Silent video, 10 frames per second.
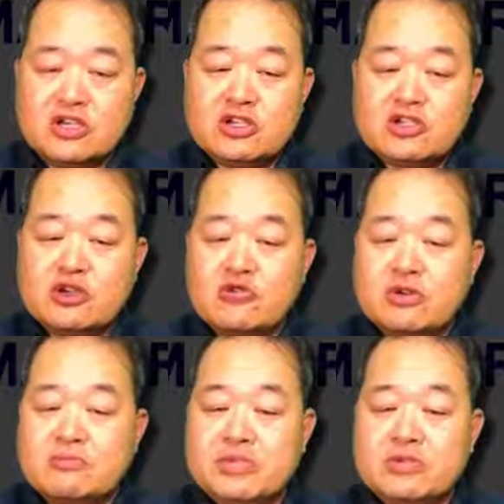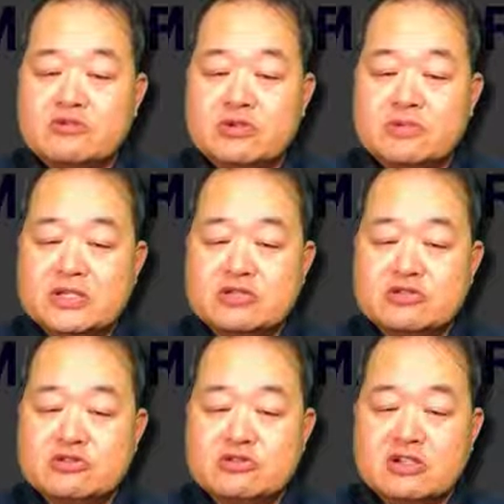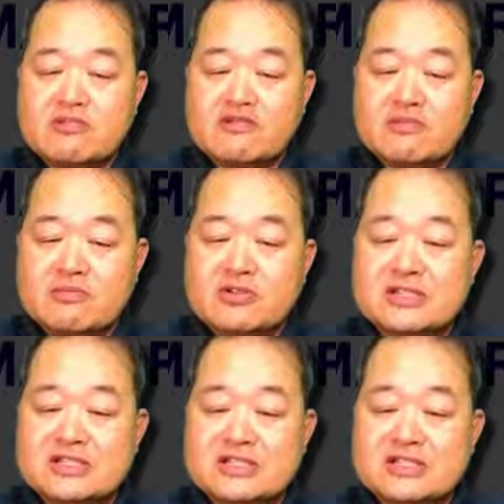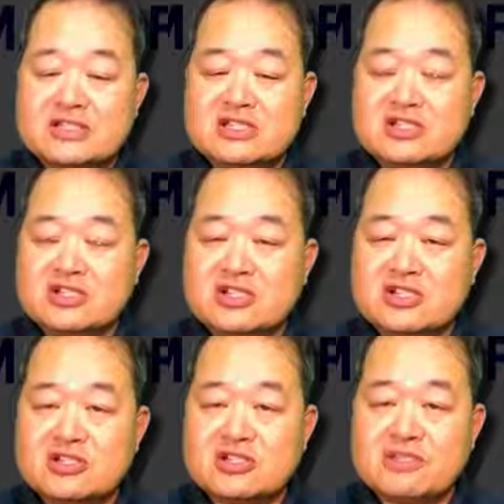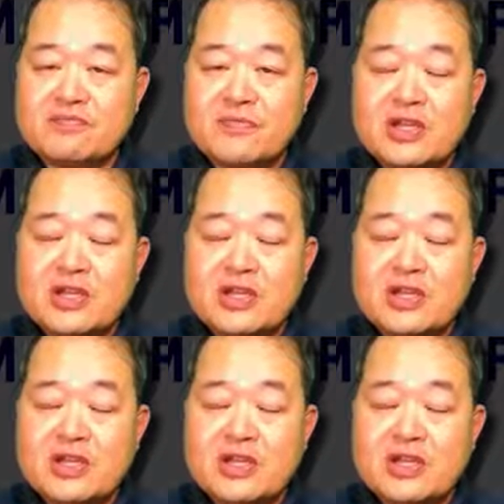No one would be excluded from pre-existing conditions.